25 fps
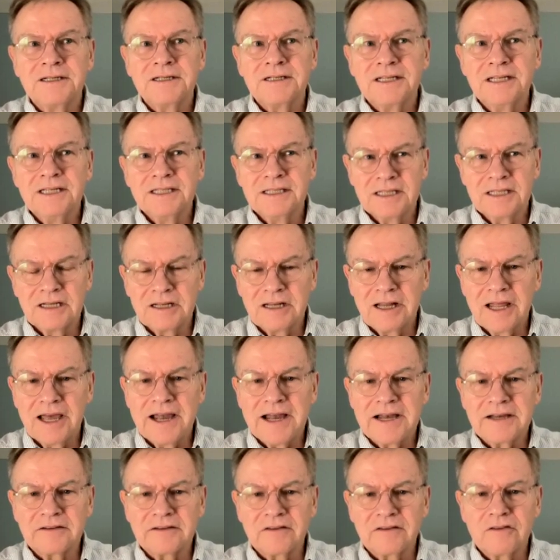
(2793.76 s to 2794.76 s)
in the
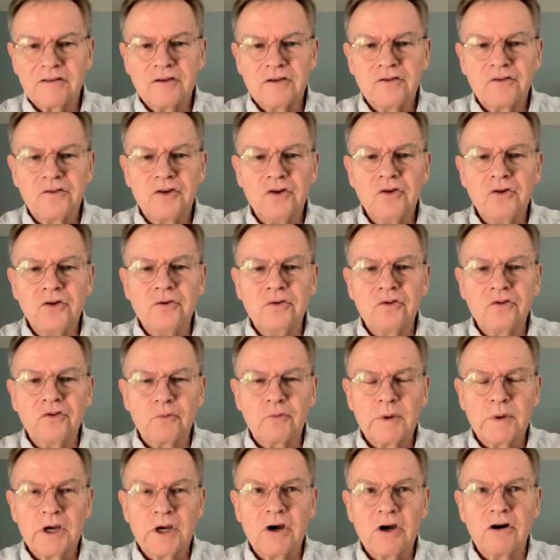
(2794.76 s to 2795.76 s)
class, the students
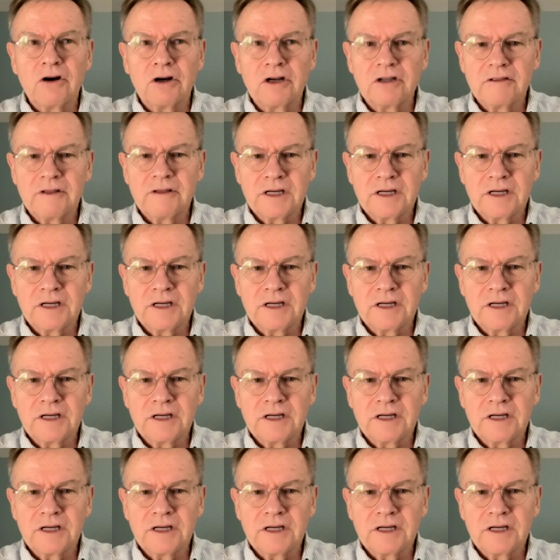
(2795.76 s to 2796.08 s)
regarded